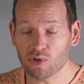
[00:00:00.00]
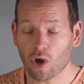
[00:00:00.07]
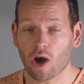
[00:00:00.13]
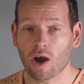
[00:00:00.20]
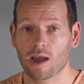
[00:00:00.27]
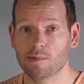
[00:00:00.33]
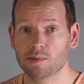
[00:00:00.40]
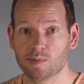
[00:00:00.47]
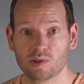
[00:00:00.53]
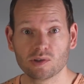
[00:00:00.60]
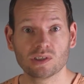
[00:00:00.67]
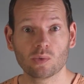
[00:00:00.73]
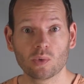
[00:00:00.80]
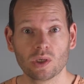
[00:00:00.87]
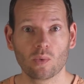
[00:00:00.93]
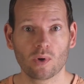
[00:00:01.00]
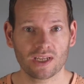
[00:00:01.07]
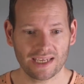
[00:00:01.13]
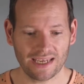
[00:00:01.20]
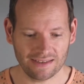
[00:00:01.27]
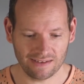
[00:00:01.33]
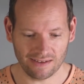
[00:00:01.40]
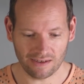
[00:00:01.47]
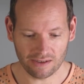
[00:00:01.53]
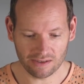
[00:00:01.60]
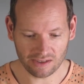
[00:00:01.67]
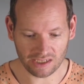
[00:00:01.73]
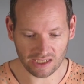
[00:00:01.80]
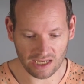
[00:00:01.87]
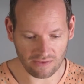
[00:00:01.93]
times because they really want to get their,
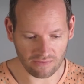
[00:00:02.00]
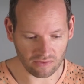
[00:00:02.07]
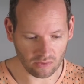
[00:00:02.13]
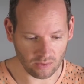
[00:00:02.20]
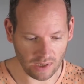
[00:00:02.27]
their gift,